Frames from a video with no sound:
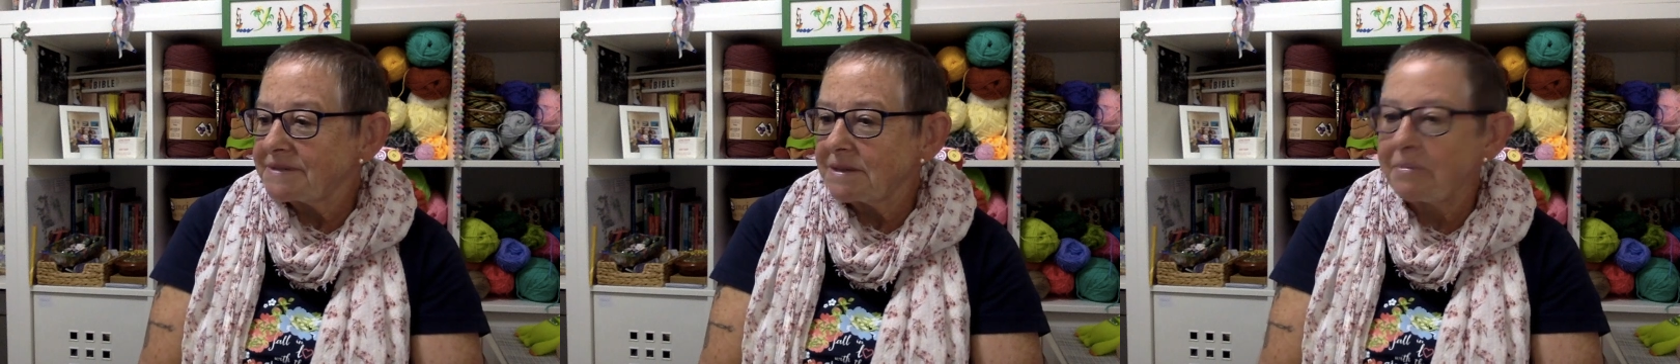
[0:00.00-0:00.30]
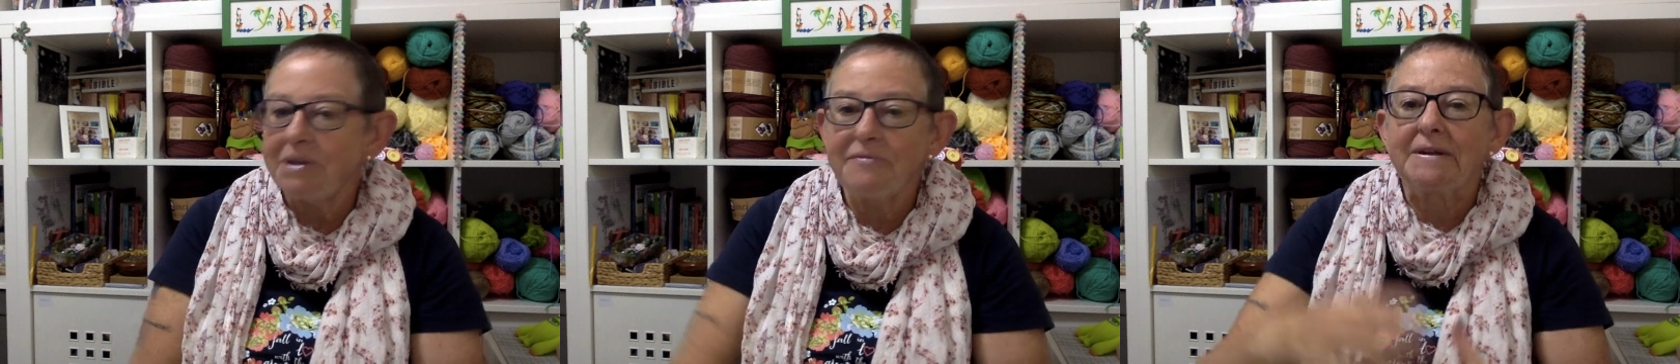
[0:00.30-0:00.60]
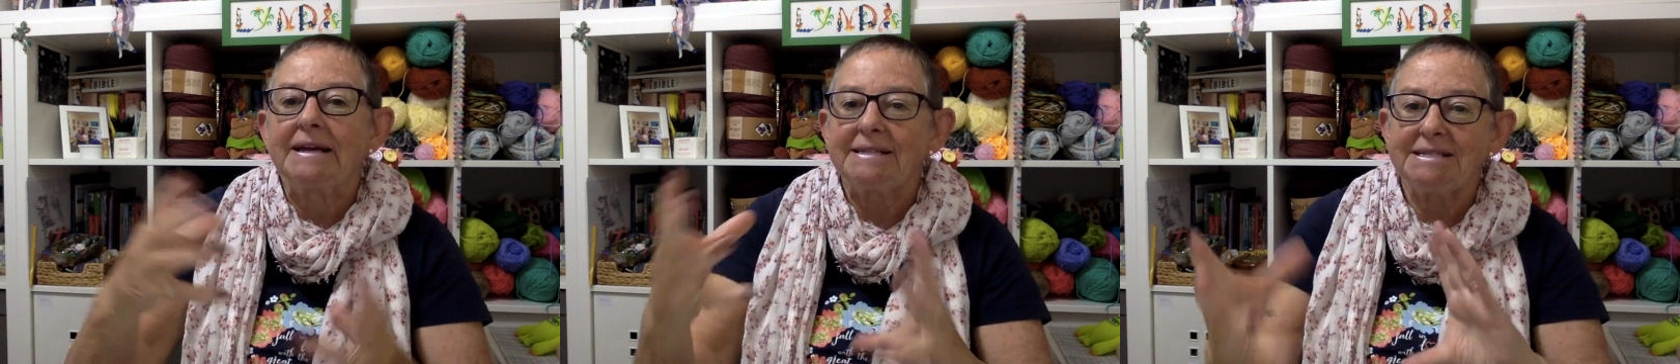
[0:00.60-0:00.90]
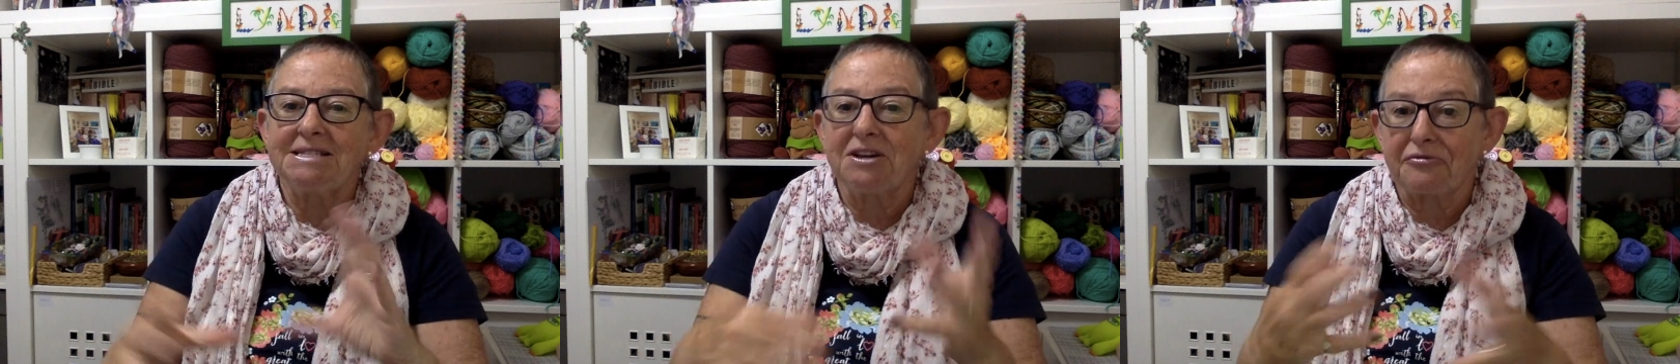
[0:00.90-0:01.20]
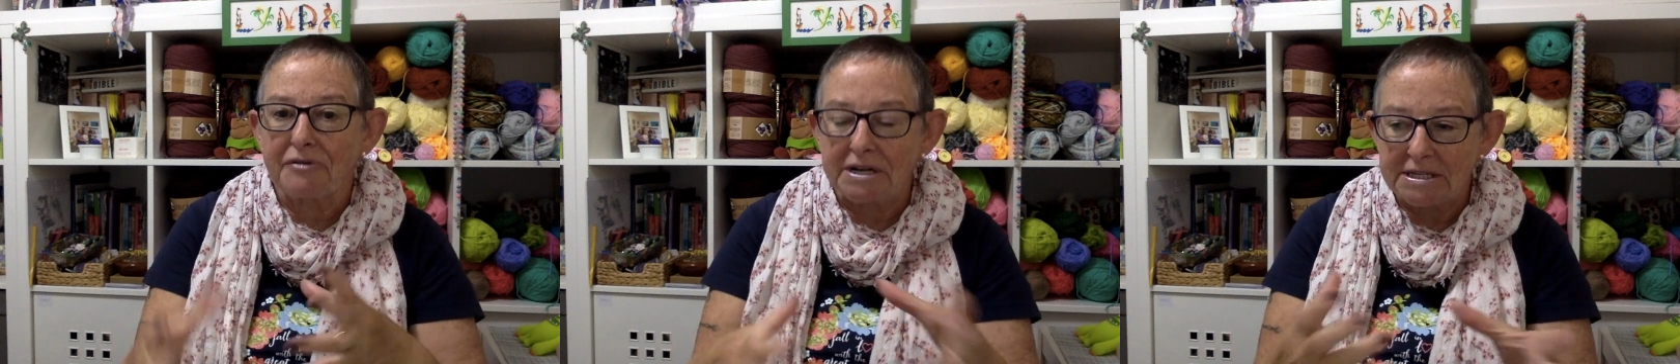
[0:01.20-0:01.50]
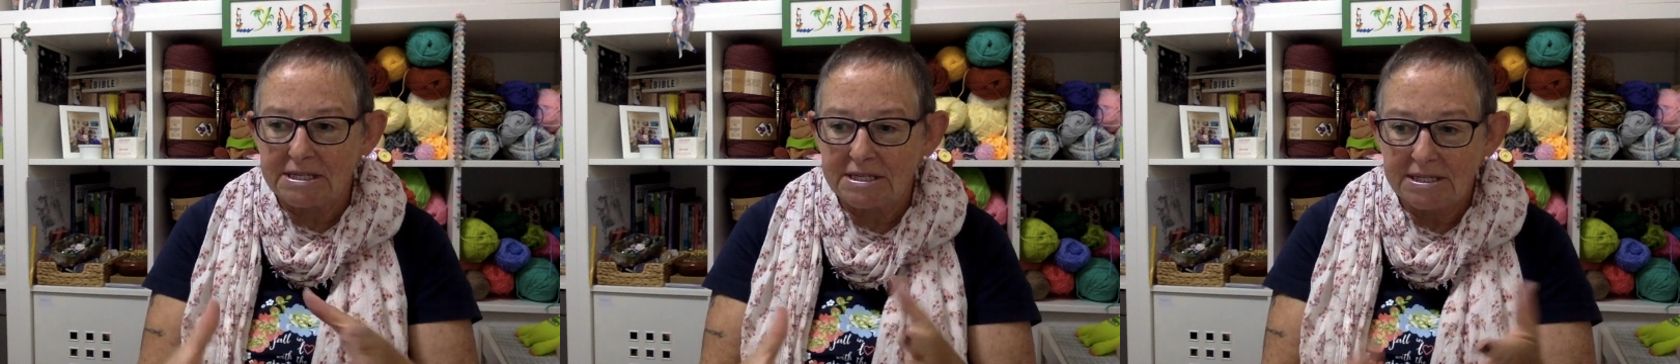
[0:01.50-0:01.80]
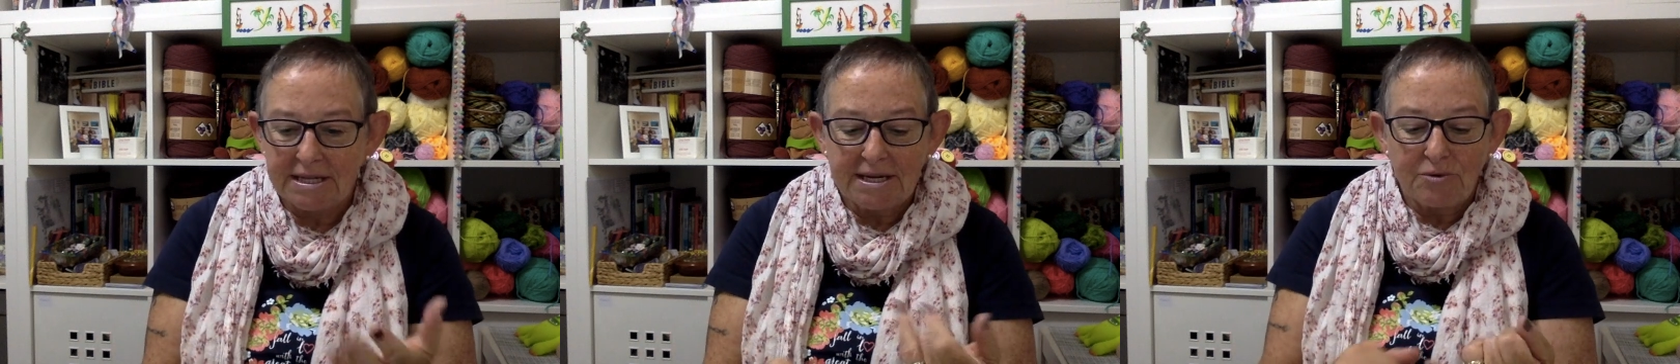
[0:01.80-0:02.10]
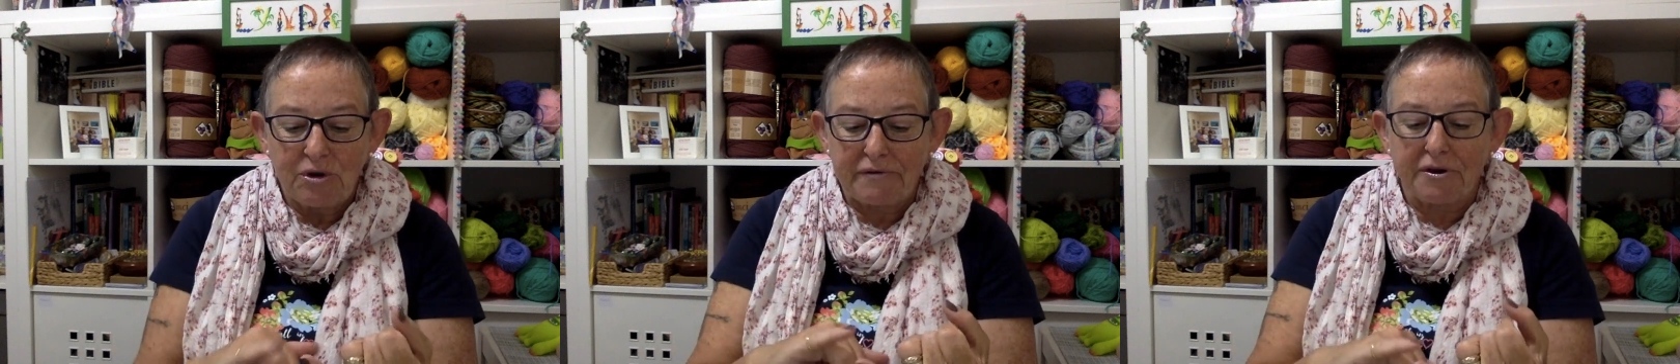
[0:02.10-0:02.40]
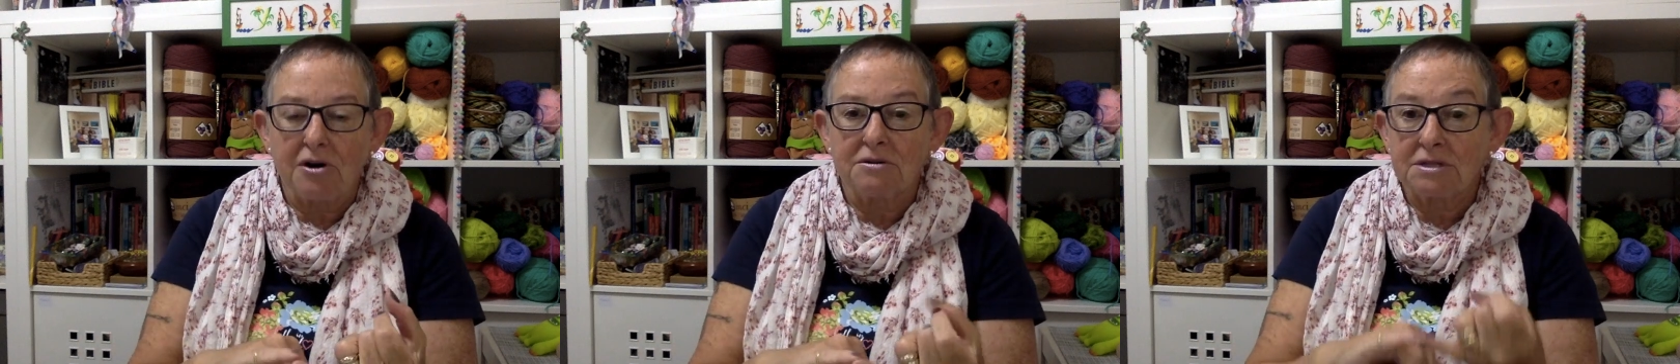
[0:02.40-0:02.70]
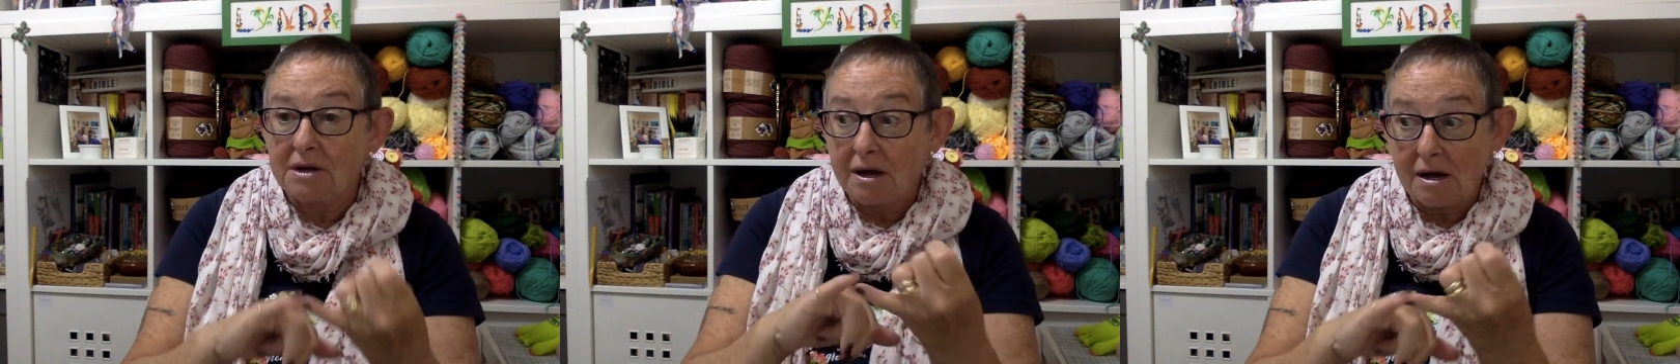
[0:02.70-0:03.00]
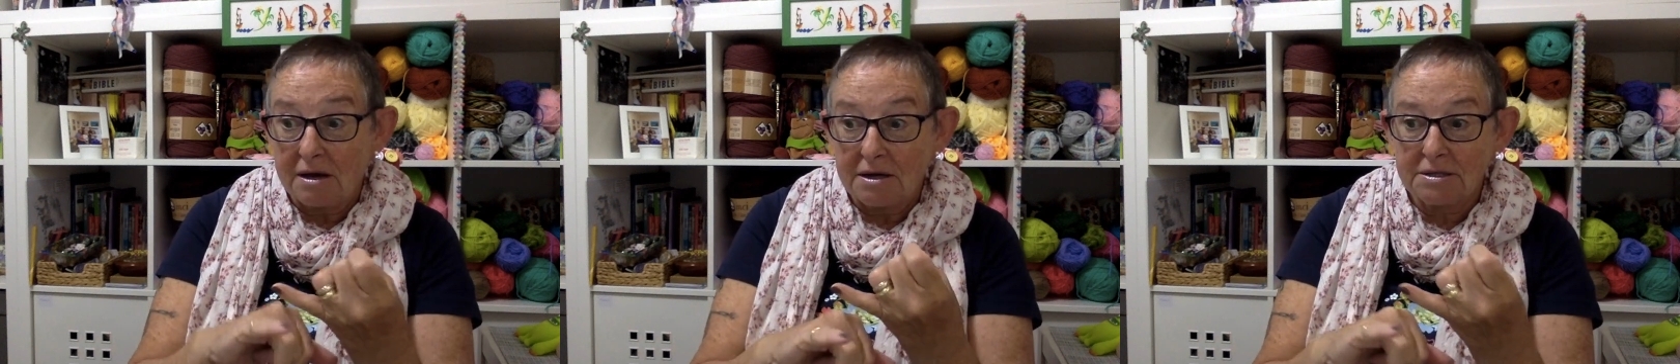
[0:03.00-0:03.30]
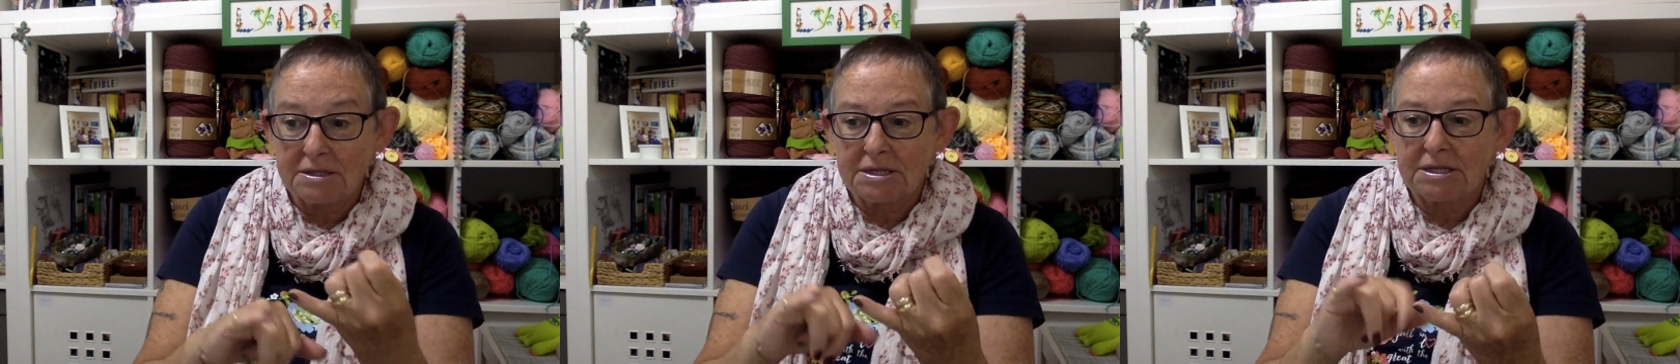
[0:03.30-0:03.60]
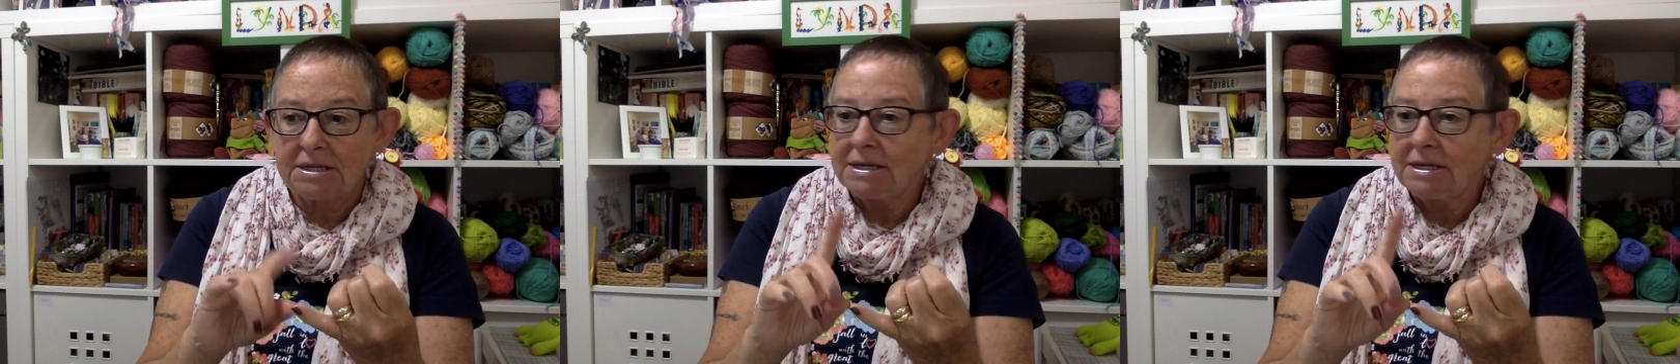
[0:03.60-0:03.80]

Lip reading: A bit of difference. We've got art,